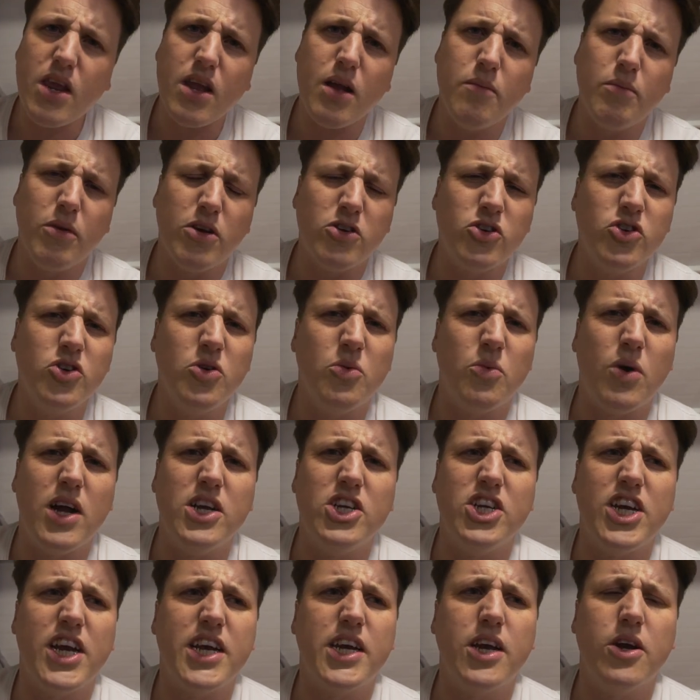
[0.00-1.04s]
I'm not sure why
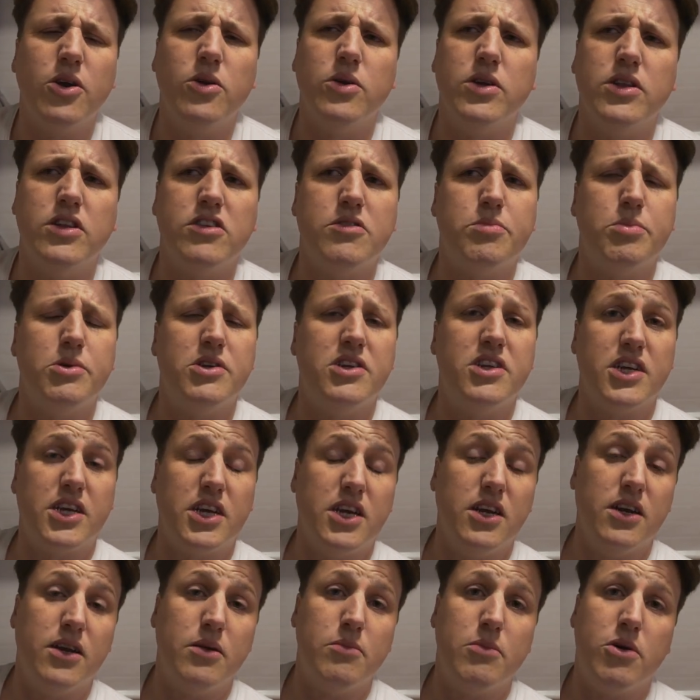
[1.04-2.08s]
Jayco in this
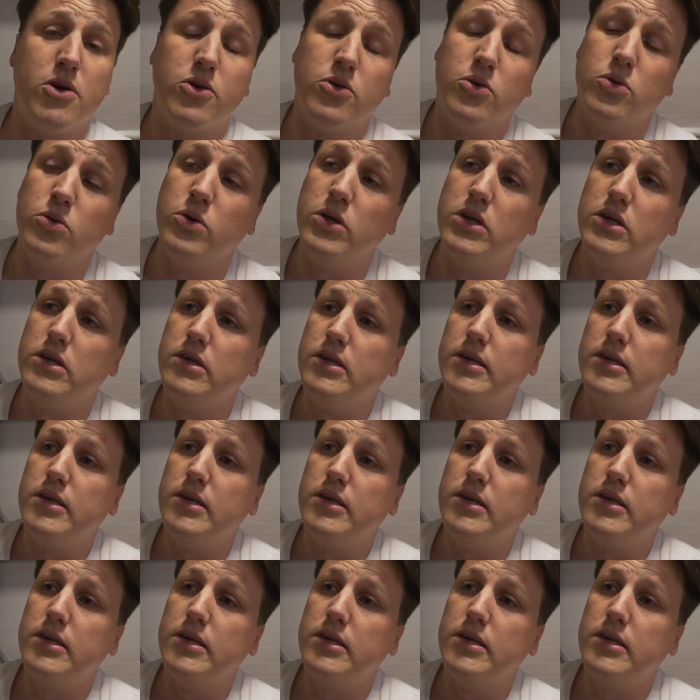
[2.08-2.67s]
particular model